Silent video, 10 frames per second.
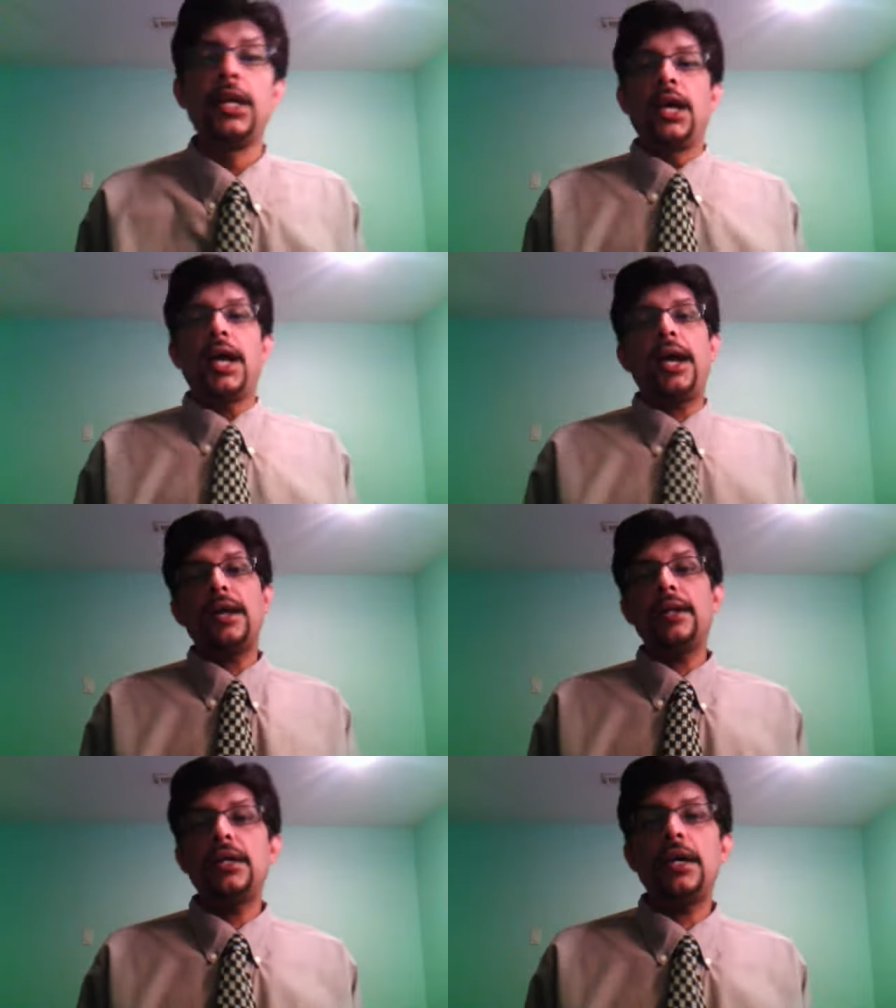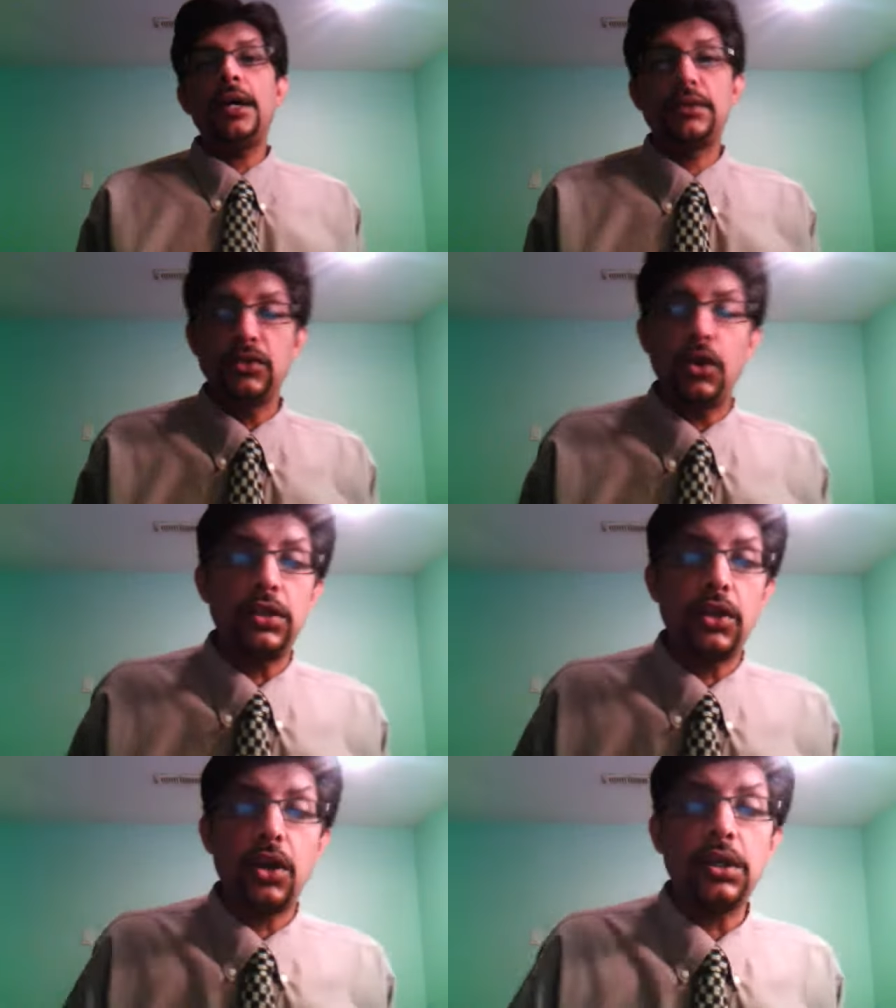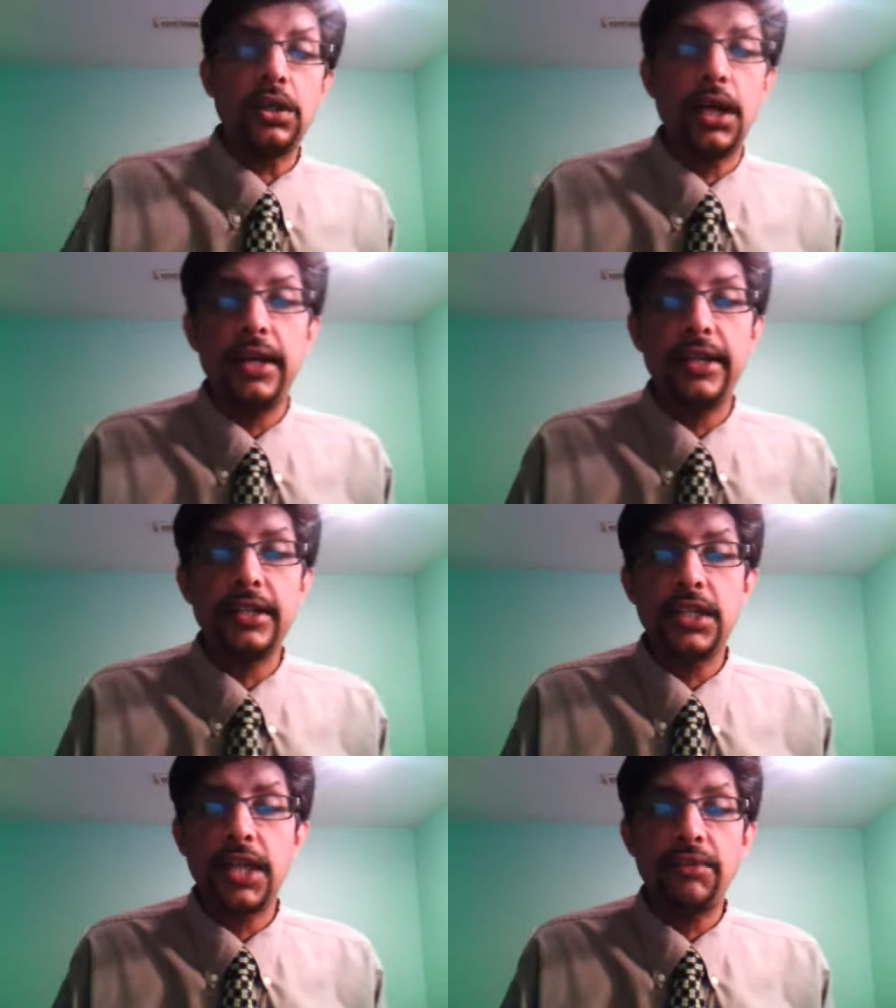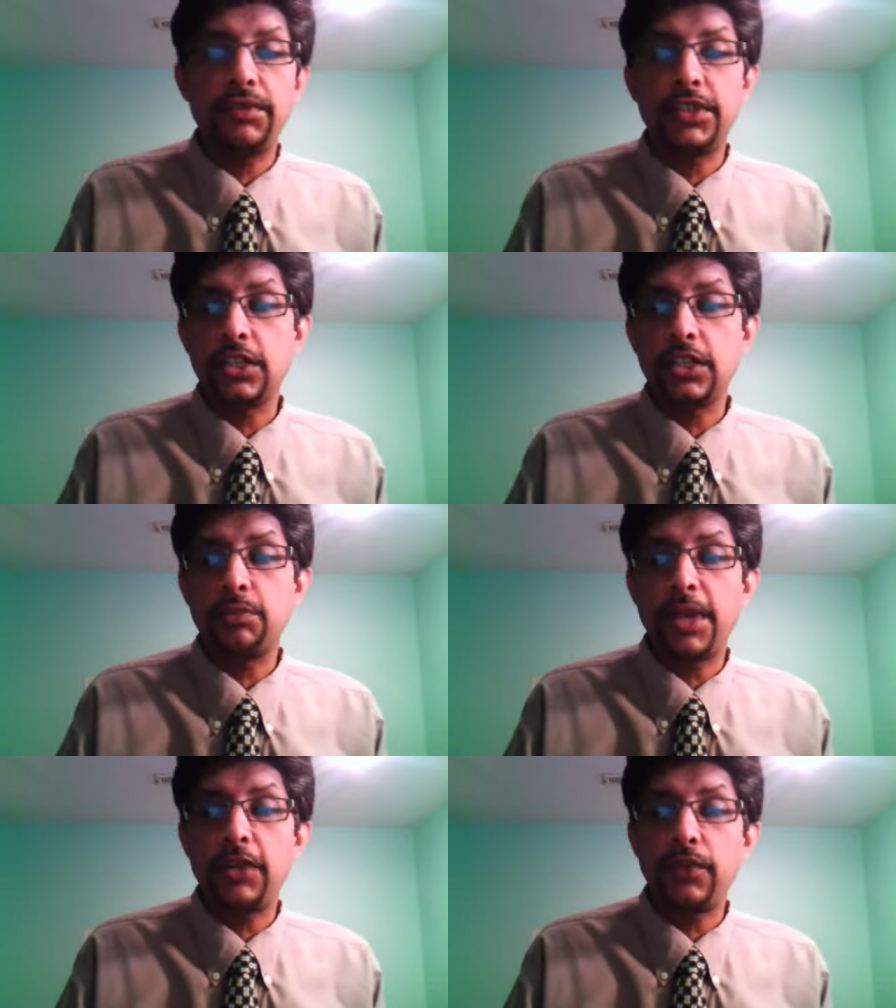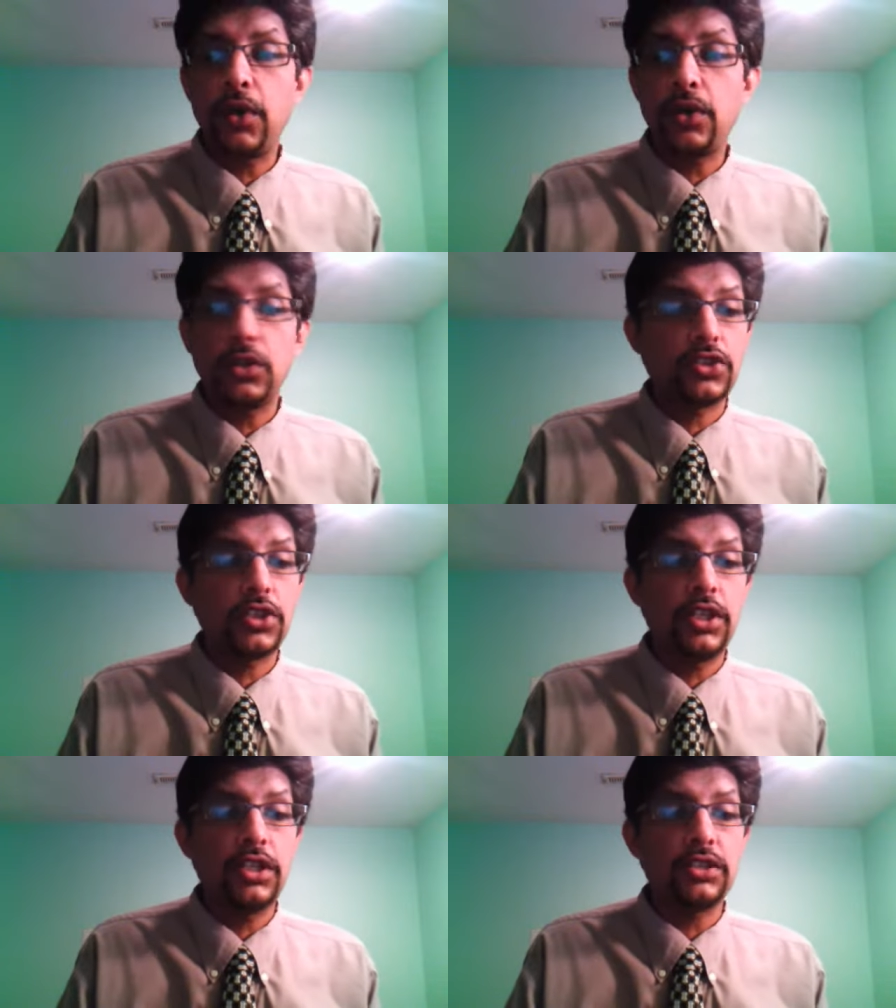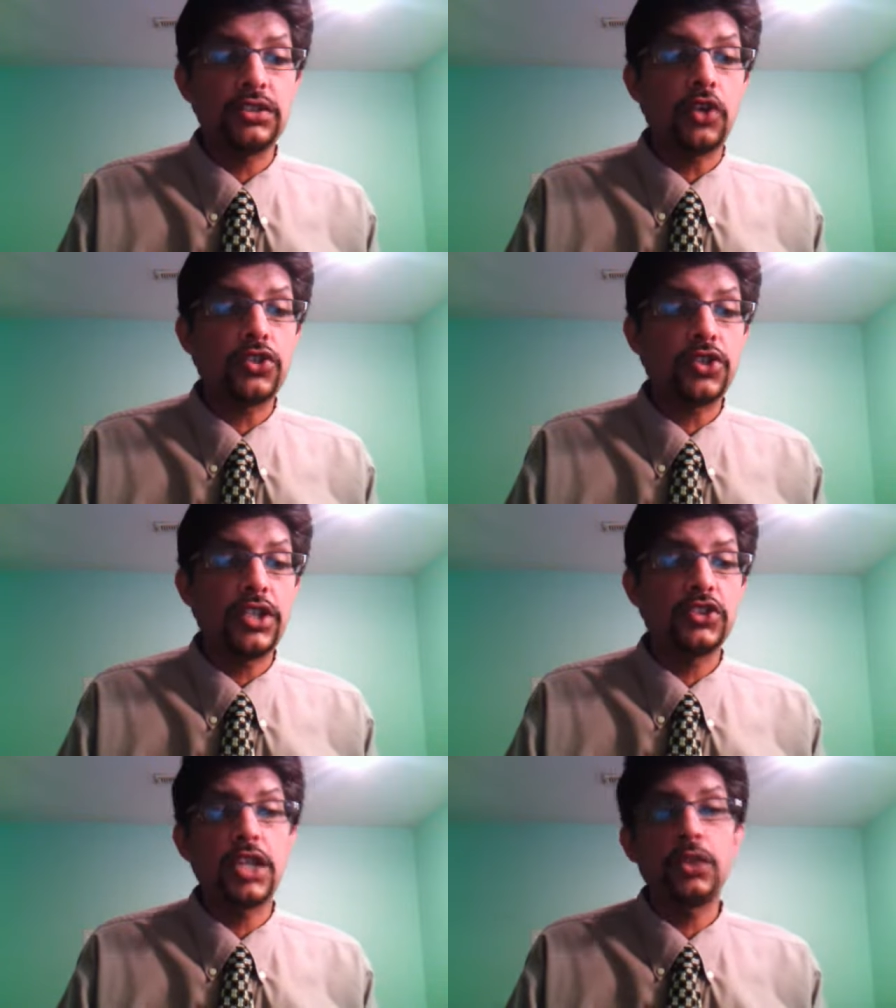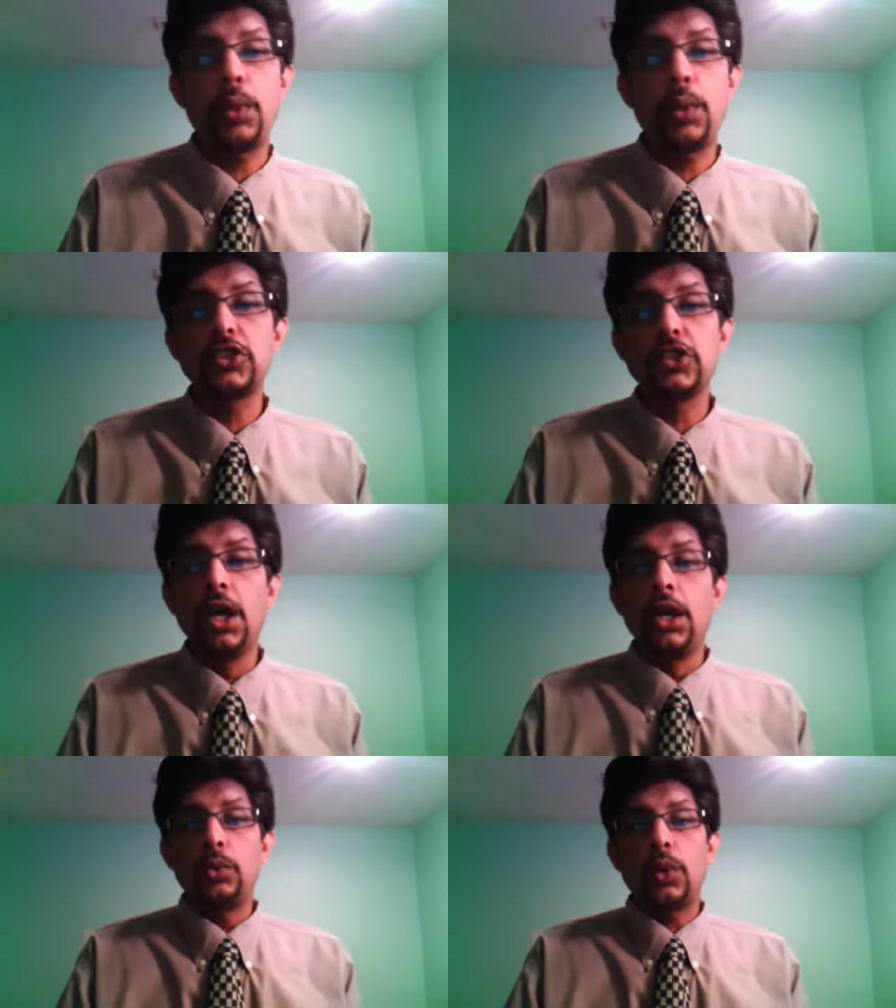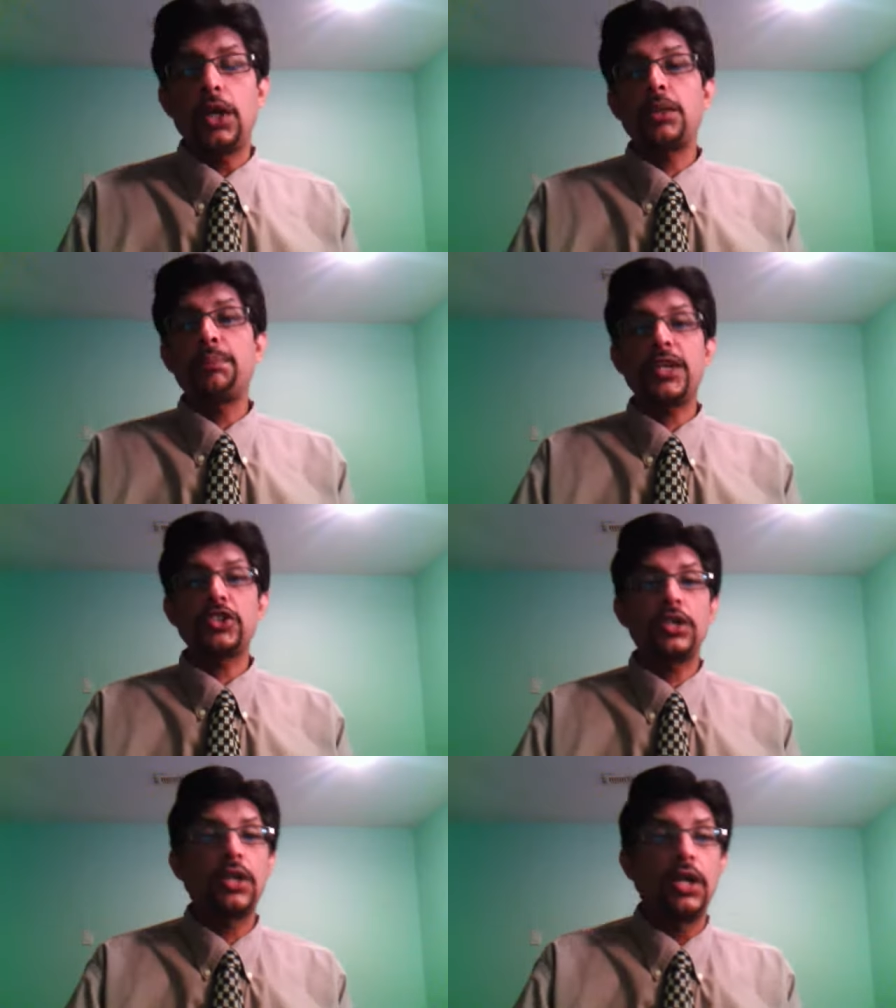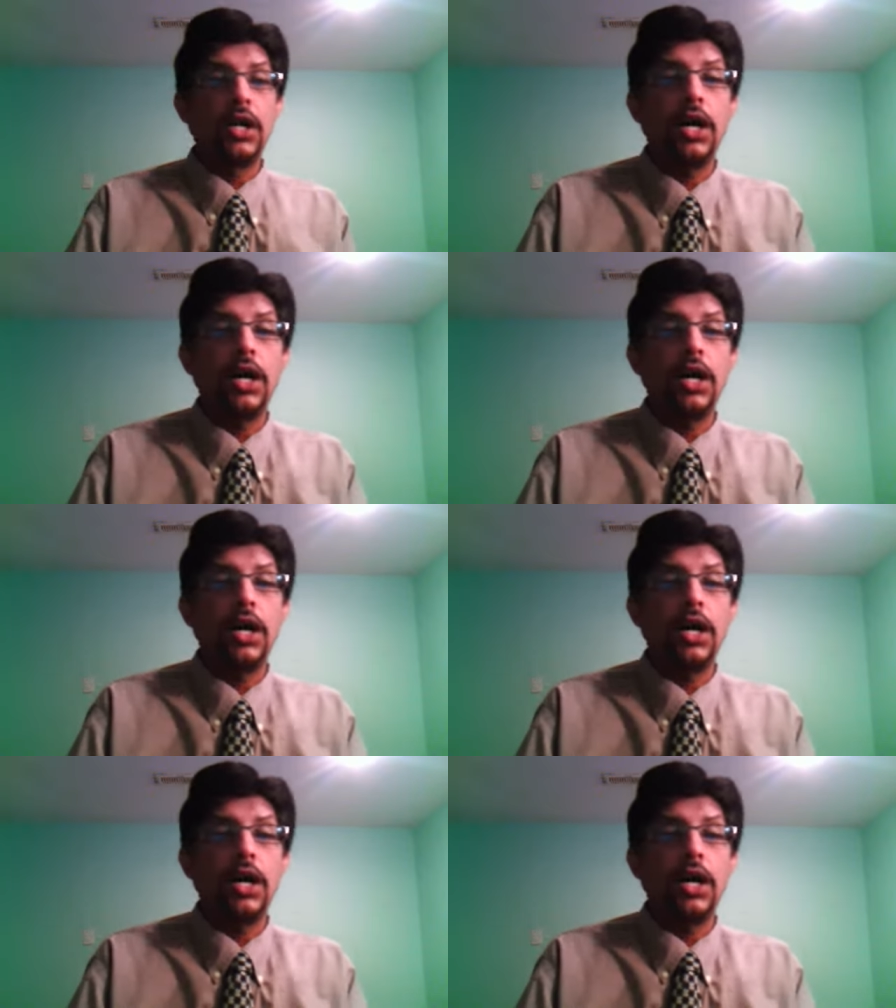And all in all, England have everything to play for. Australians, Australians are the ones who are under pressure.